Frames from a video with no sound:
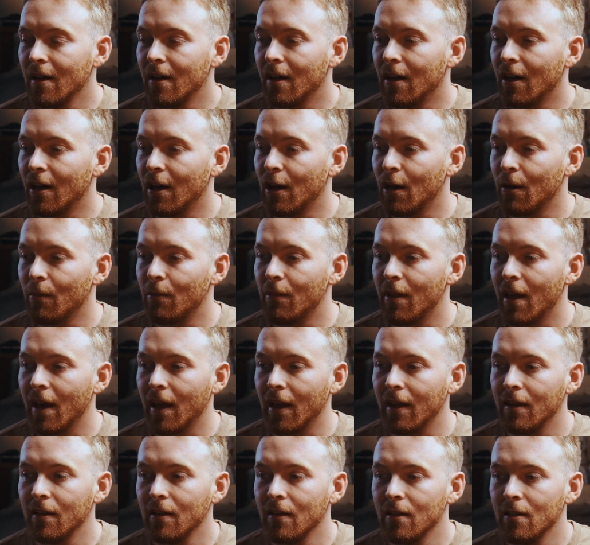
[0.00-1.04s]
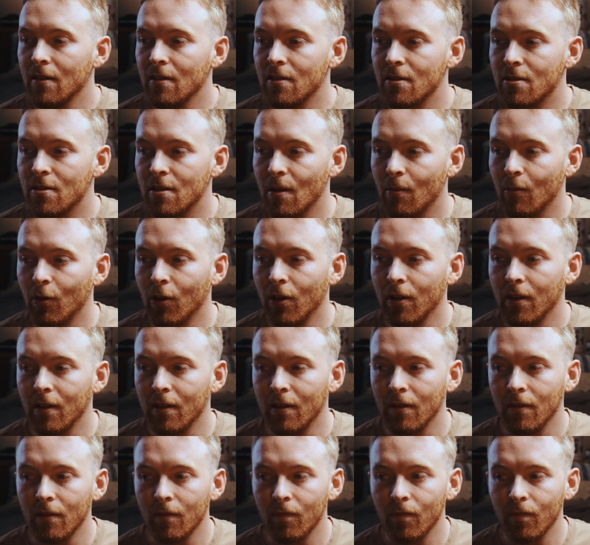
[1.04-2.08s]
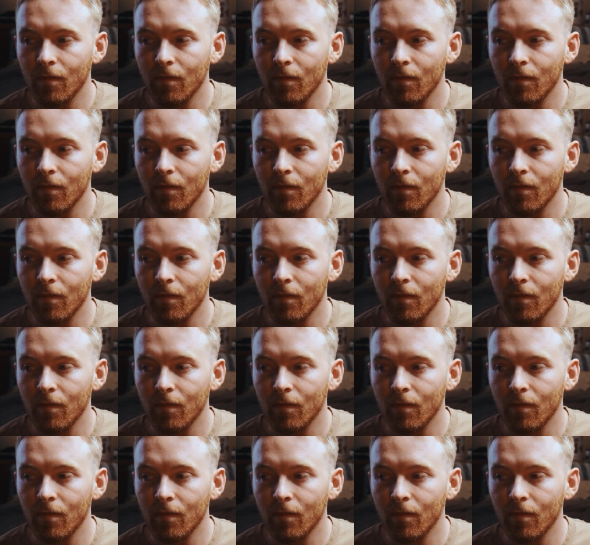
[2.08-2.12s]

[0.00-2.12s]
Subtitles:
that someone